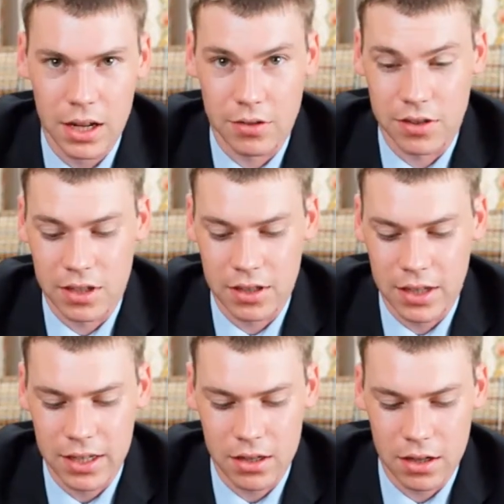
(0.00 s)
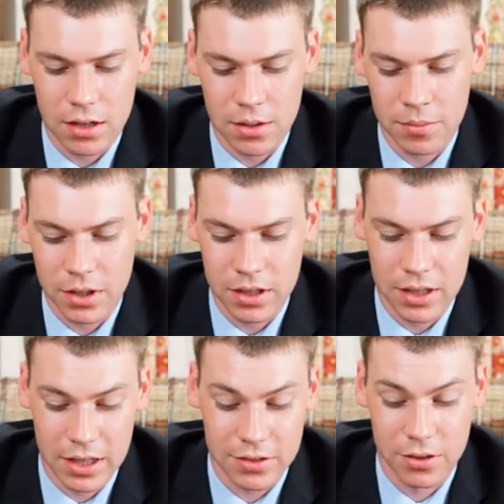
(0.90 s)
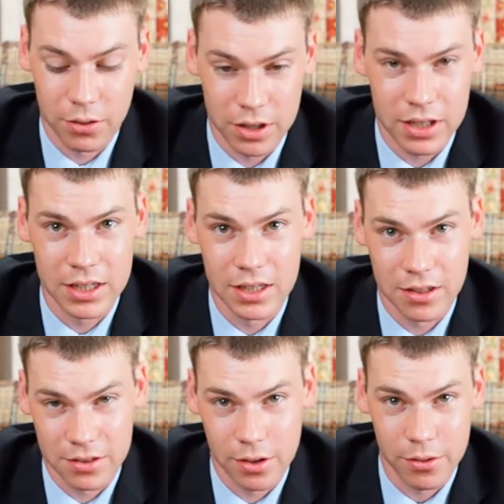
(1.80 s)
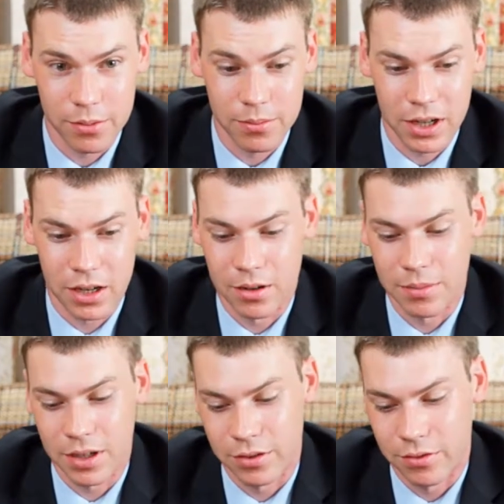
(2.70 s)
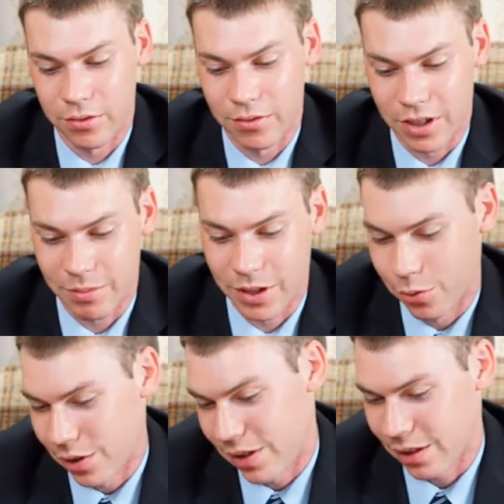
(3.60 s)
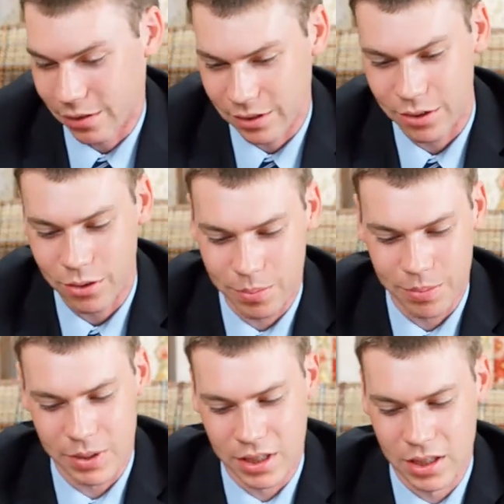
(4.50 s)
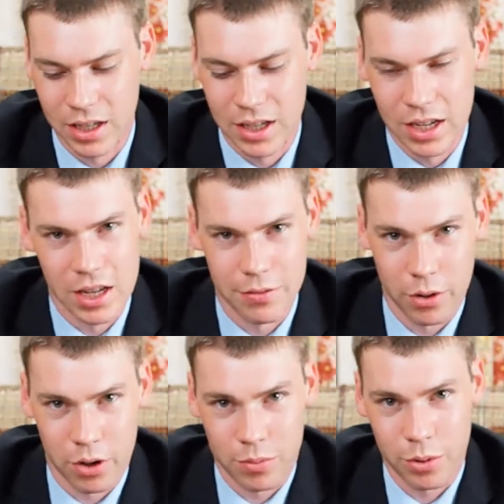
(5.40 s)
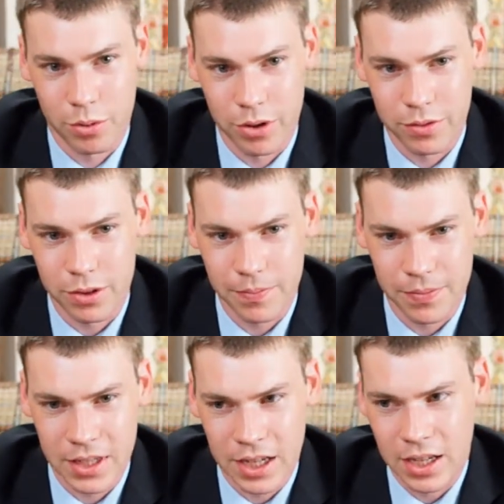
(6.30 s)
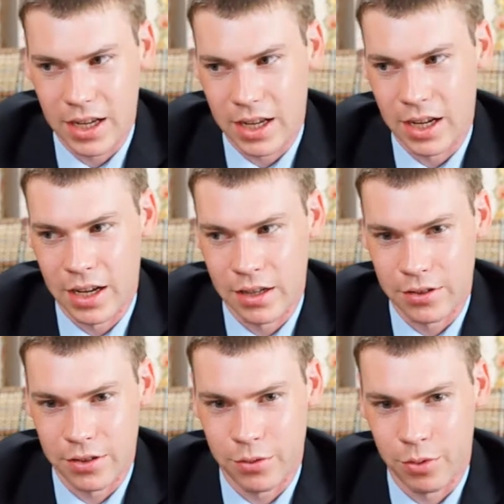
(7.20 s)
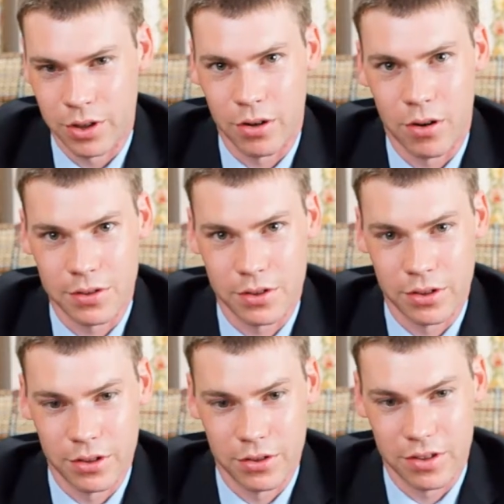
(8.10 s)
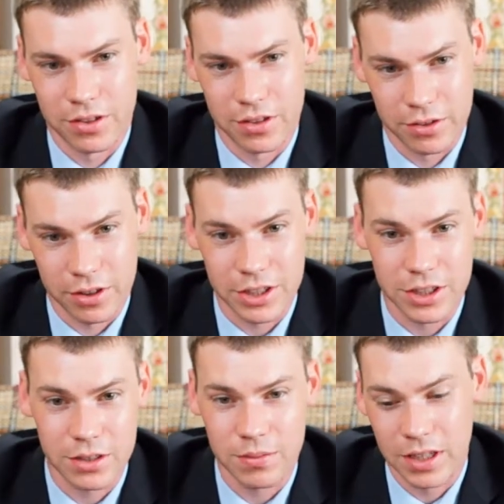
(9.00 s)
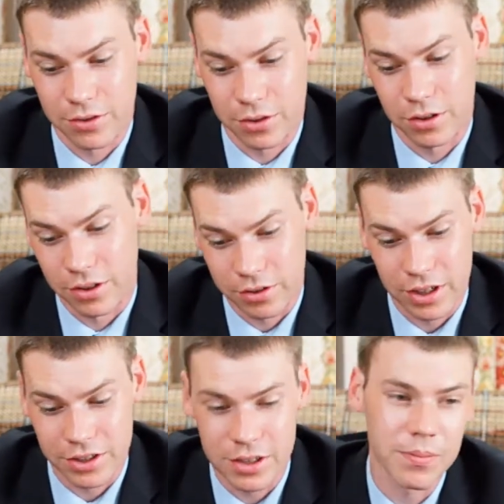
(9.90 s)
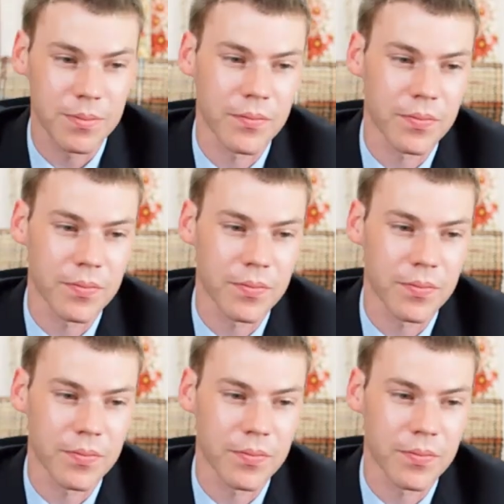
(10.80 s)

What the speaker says: Outside of that, it's still a good idea to stealth them. I don't recommend doing anything illegal, but if you are pulled over and you want your officer to use his or her discretion,